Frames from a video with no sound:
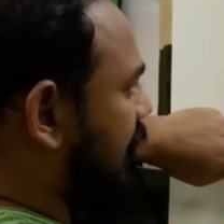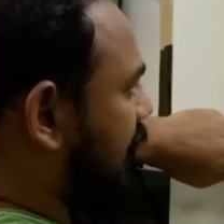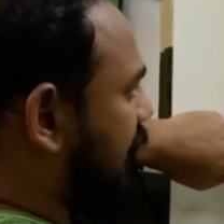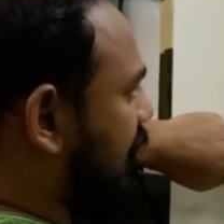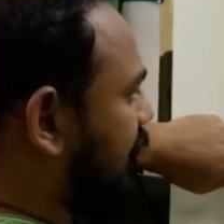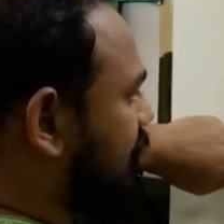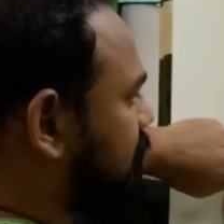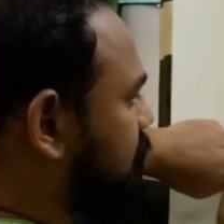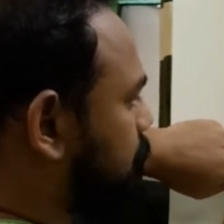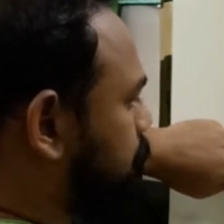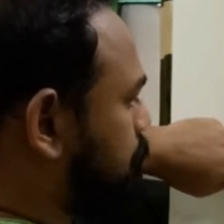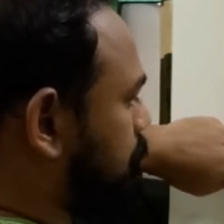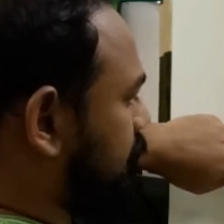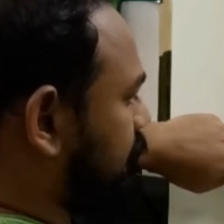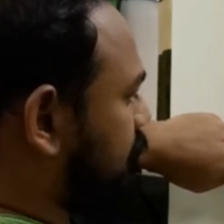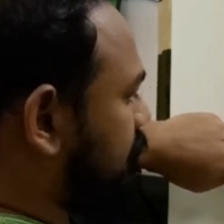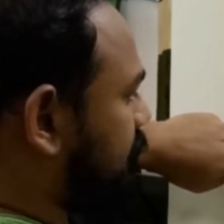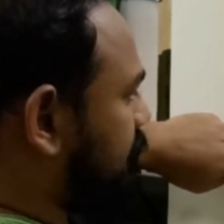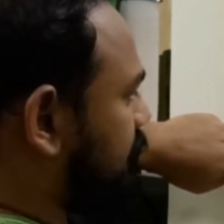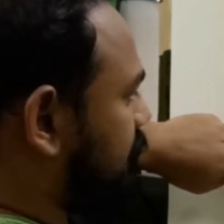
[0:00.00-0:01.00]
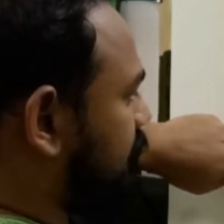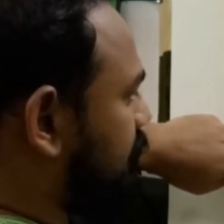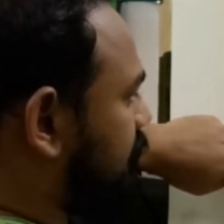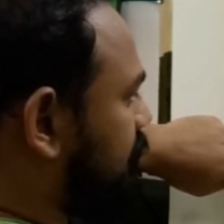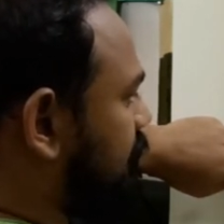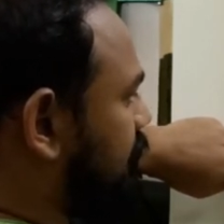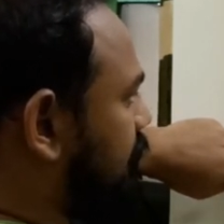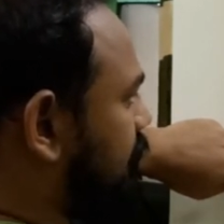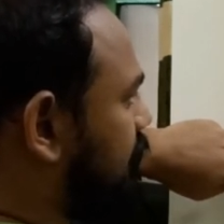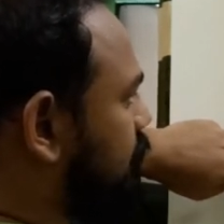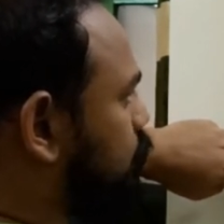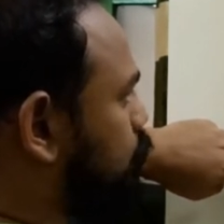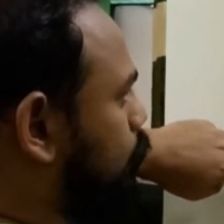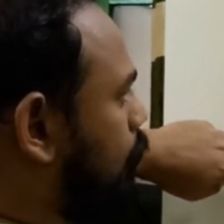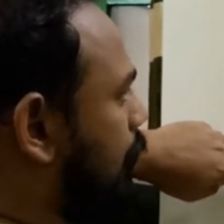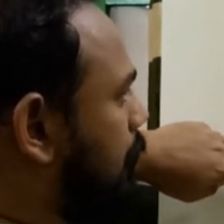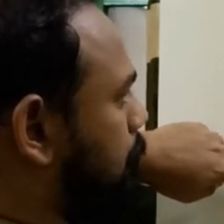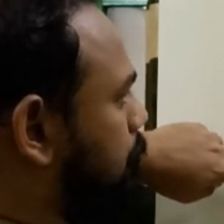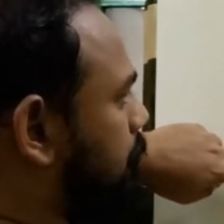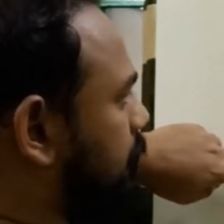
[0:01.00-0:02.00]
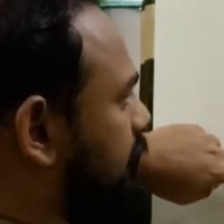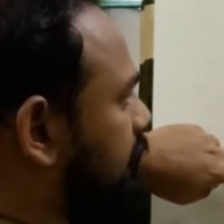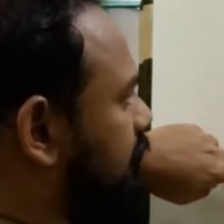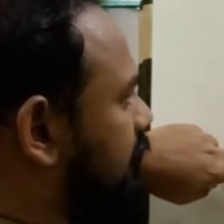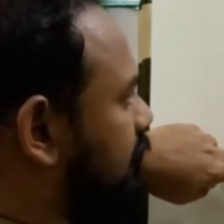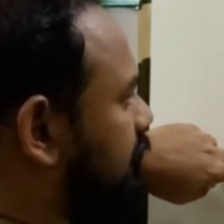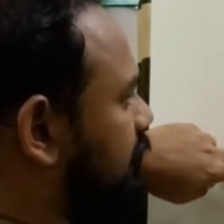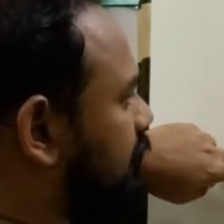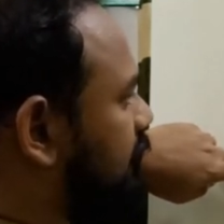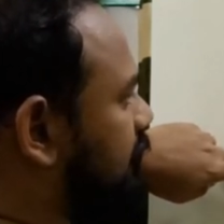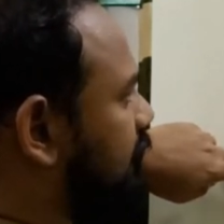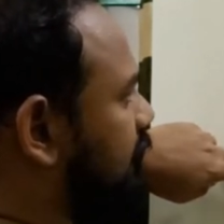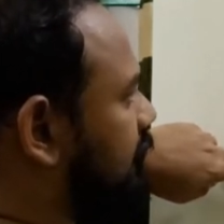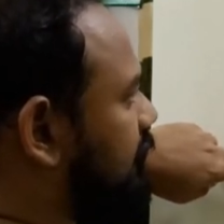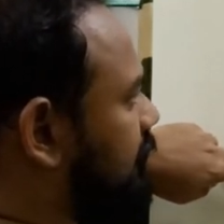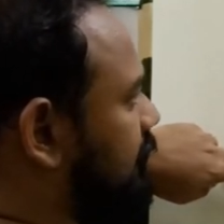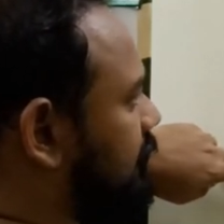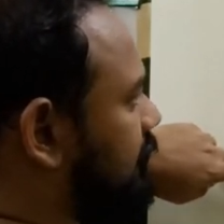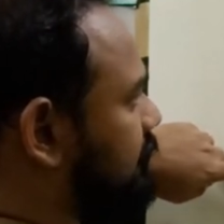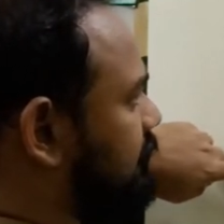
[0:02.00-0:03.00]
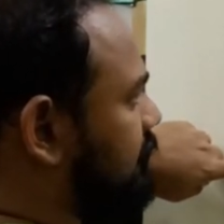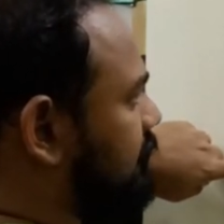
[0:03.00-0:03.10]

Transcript: xp is yp is